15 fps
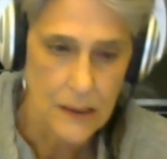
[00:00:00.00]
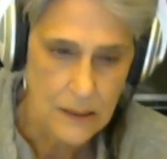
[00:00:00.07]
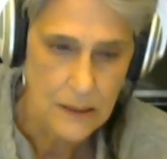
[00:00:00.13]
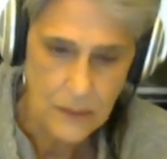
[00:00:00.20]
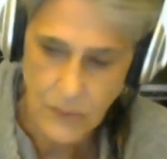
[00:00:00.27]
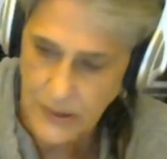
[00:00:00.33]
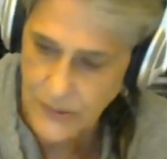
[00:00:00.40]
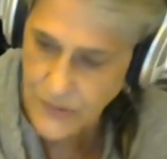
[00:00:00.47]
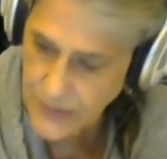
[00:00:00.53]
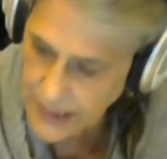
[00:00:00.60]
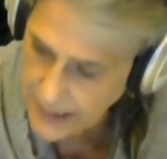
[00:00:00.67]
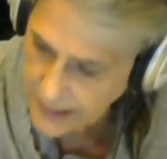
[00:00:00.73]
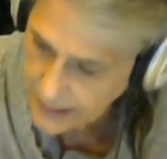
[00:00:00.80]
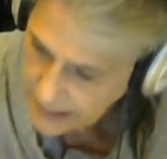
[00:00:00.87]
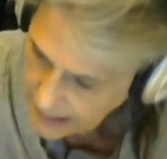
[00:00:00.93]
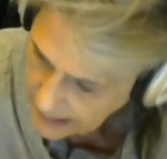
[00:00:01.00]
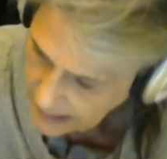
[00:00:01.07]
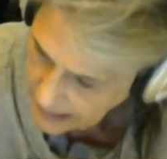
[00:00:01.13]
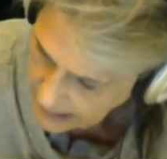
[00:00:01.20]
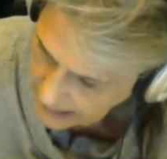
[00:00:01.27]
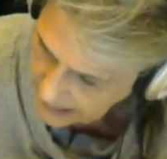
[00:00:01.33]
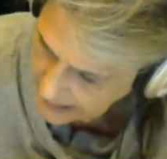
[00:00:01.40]
We'll see.
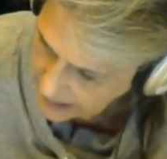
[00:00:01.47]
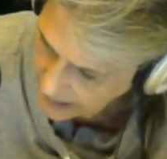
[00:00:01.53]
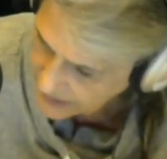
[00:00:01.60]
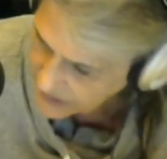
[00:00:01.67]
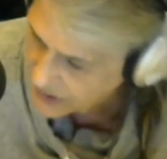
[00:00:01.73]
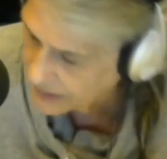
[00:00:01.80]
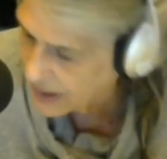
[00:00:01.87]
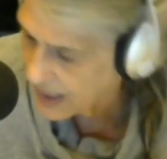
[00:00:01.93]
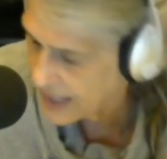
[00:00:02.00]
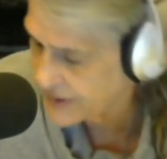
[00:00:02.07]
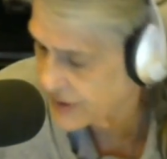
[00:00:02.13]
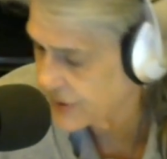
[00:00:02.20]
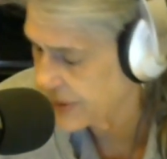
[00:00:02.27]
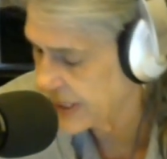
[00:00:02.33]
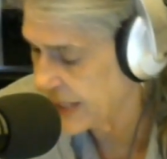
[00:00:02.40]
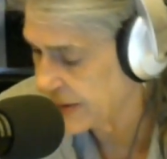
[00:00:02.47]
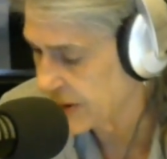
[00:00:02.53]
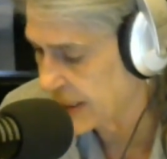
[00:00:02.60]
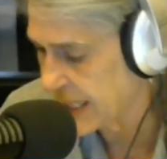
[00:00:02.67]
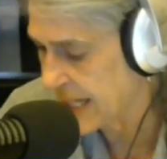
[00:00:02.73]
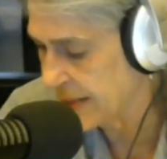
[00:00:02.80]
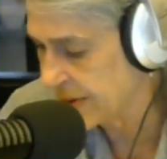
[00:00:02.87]
He also lost 3 other
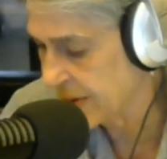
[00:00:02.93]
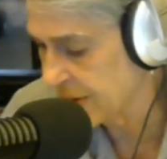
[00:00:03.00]
cases